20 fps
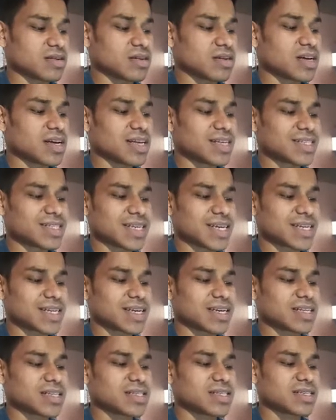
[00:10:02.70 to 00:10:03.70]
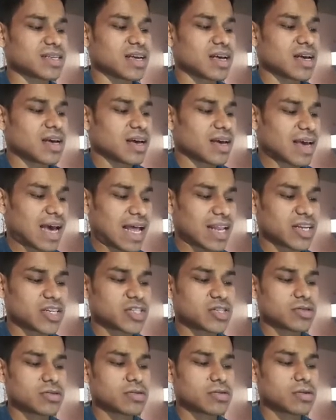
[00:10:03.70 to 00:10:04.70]
the settings
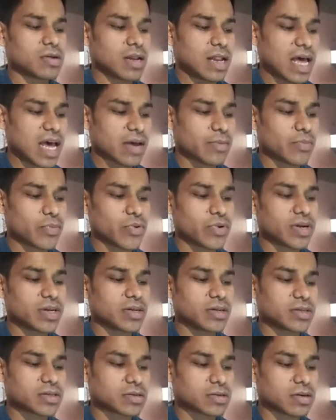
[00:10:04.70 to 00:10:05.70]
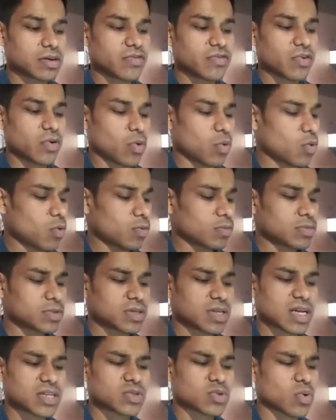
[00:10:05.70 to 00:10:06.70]
calendar library discover
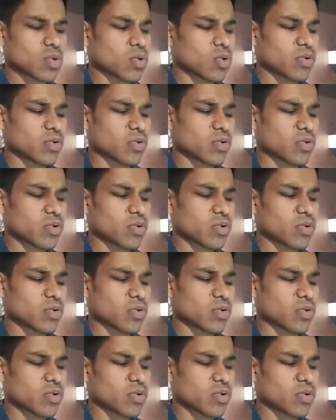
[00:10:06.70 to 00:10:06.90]
homes that's